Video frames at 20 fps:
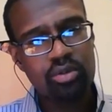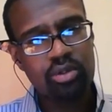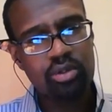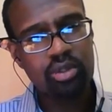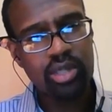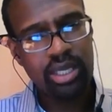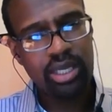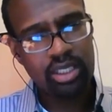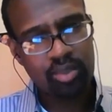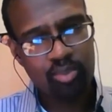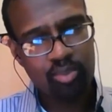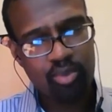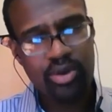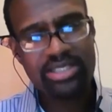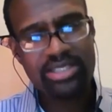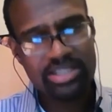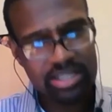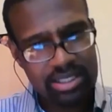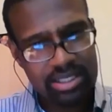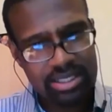and to pray
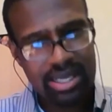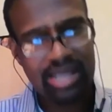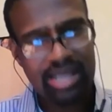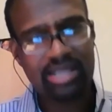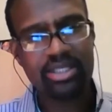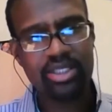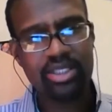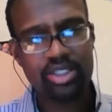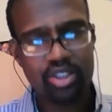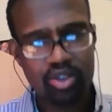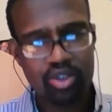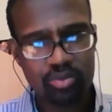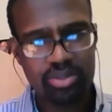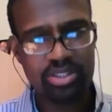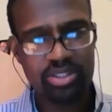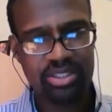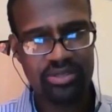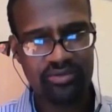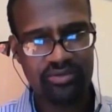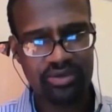to the God that you
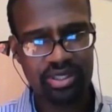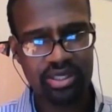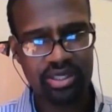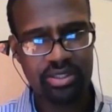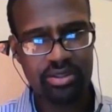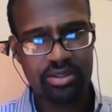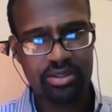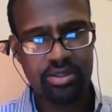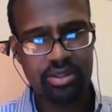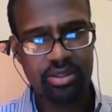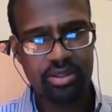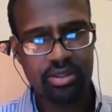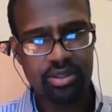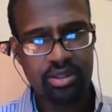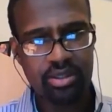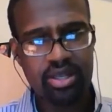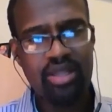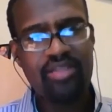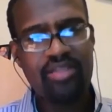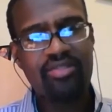believe in,
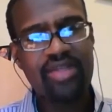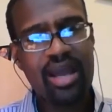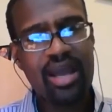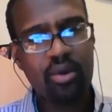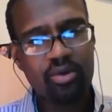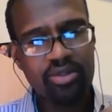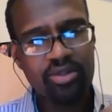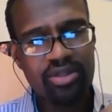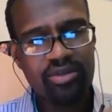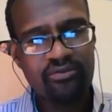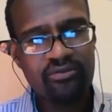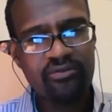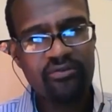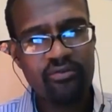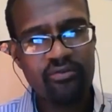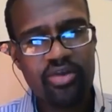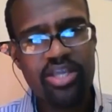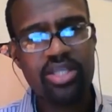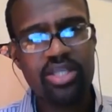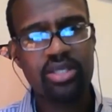that will then
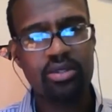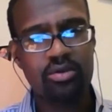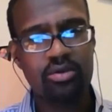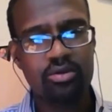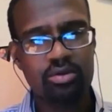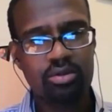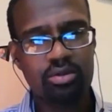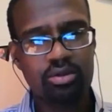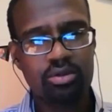free you,